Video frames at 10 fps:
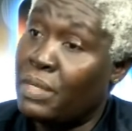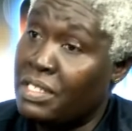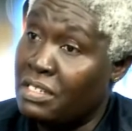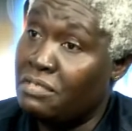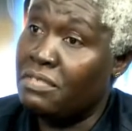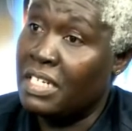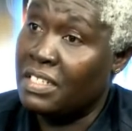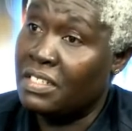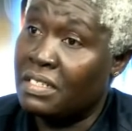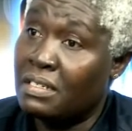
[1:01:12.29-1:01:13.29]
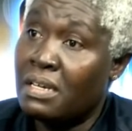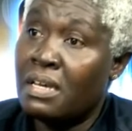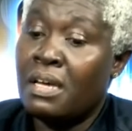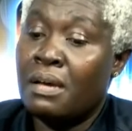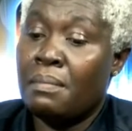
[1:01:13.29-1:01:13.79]
Western Region
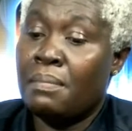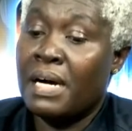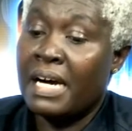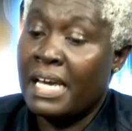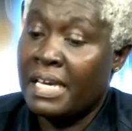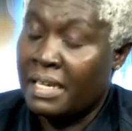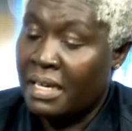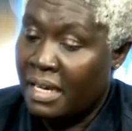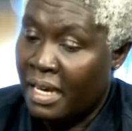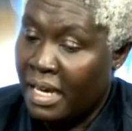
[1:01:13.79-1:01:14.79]
by